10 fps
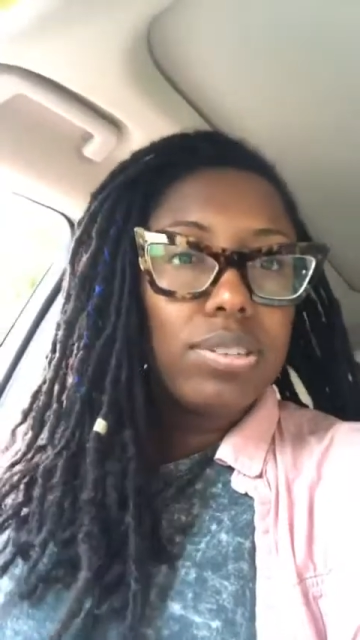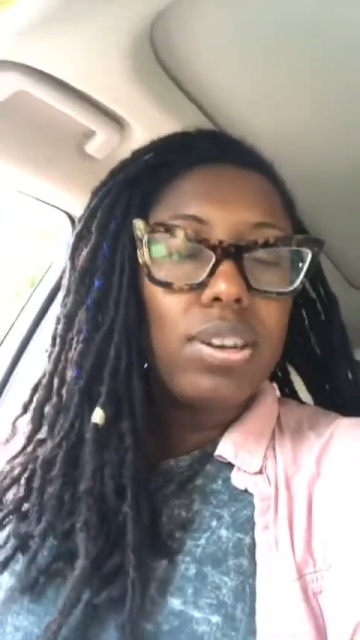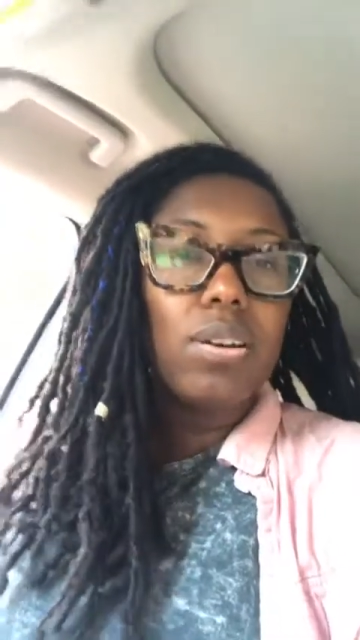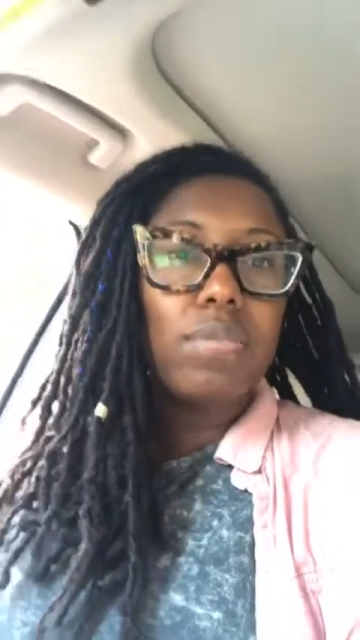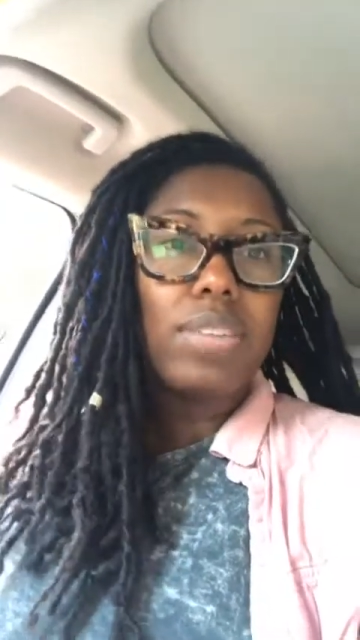
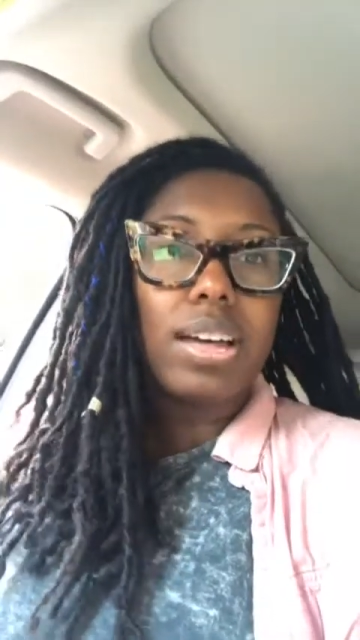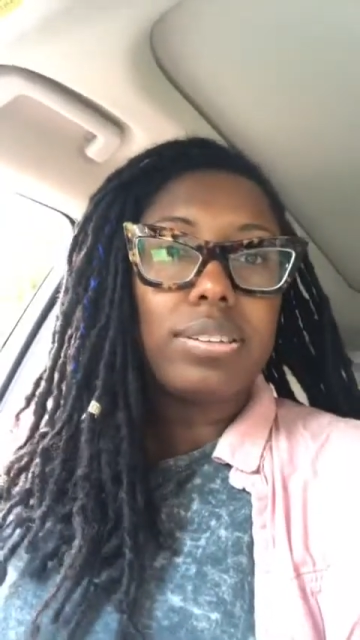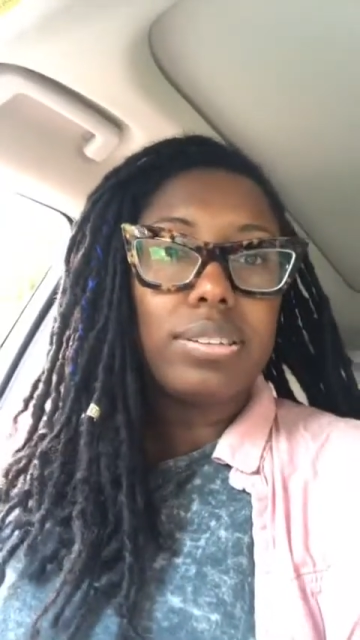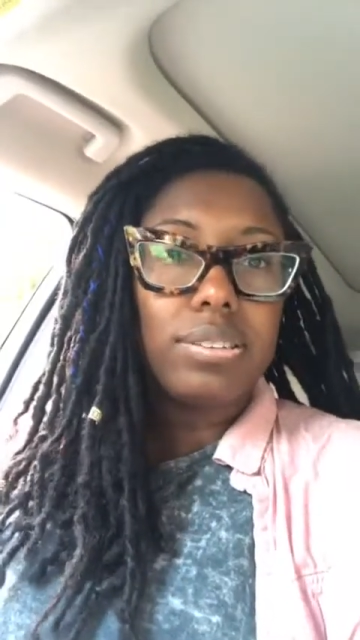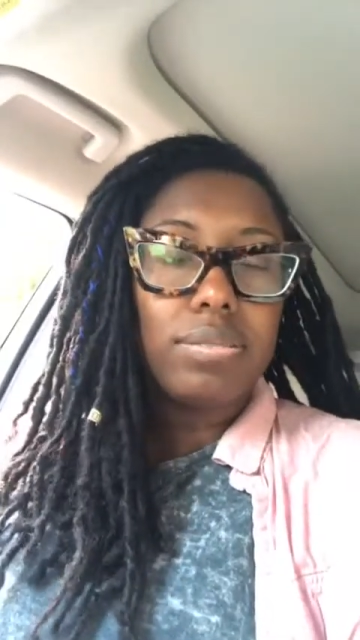if
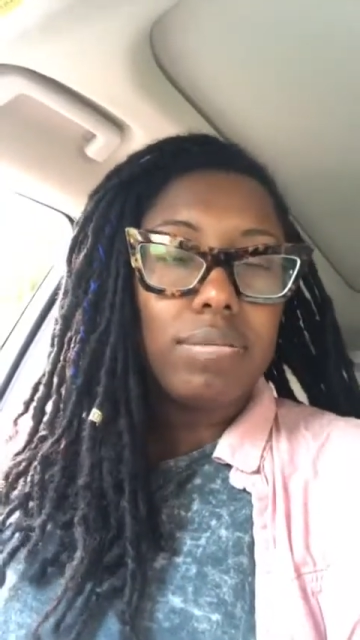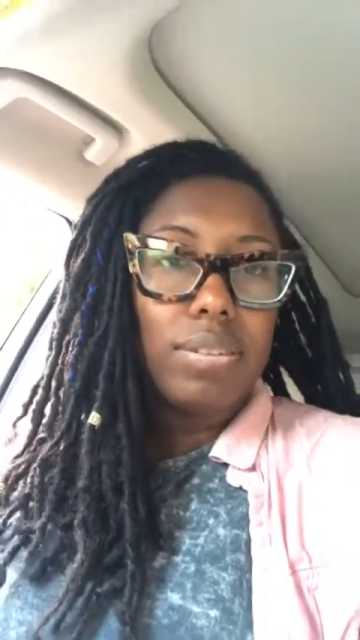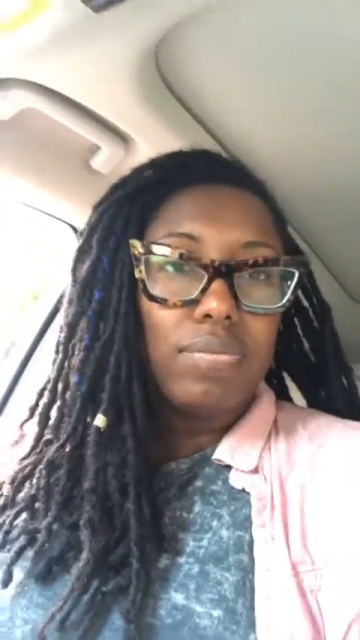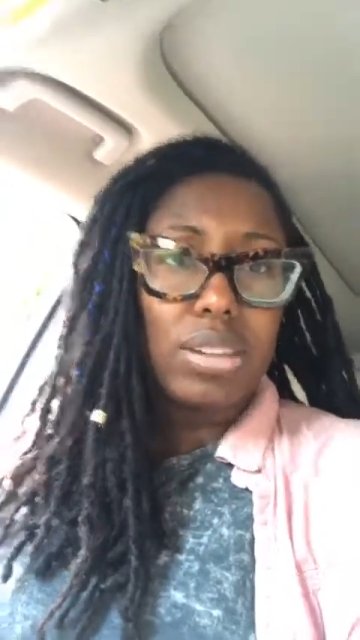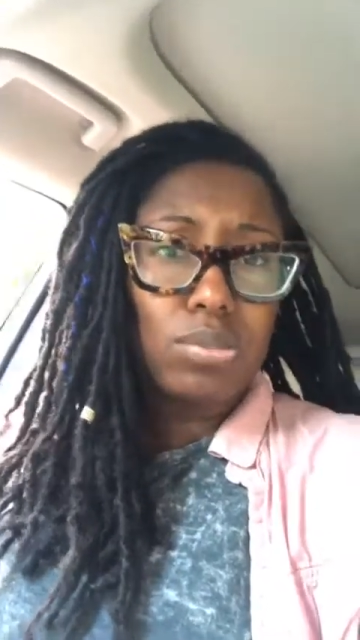that's
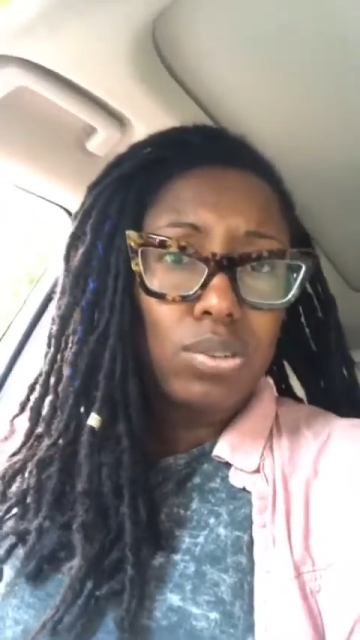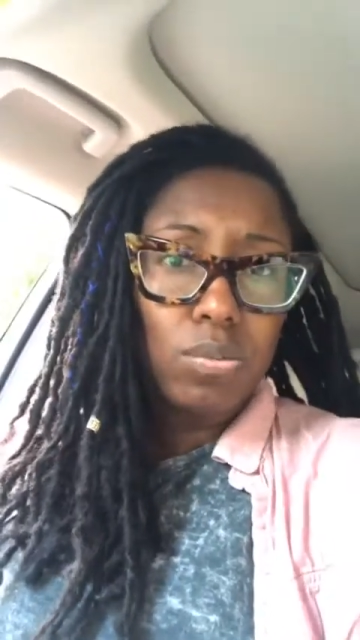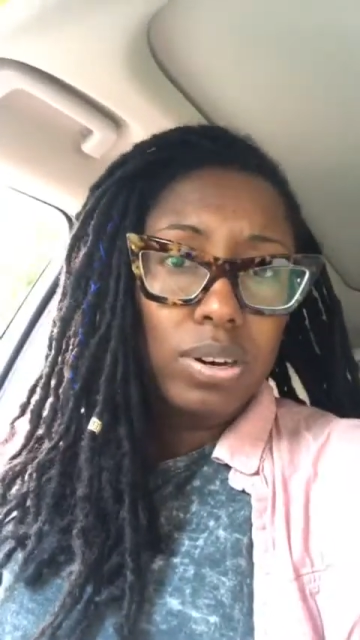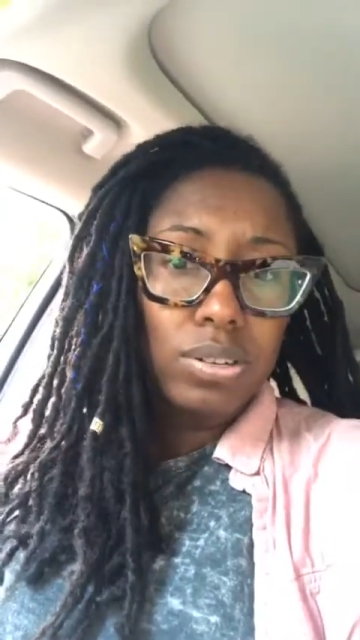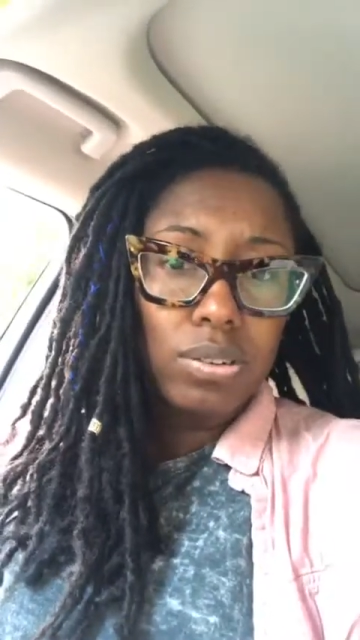what you
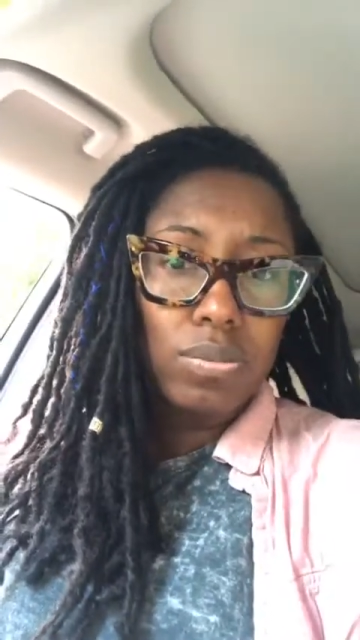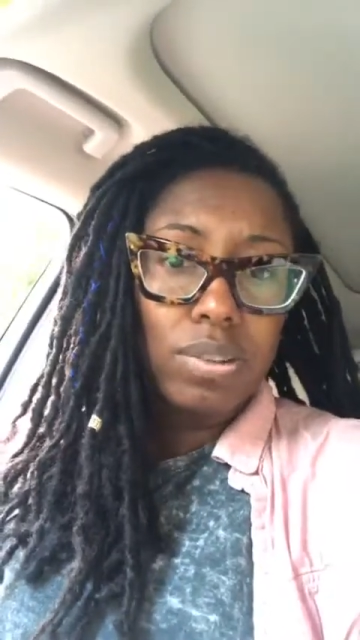want to do.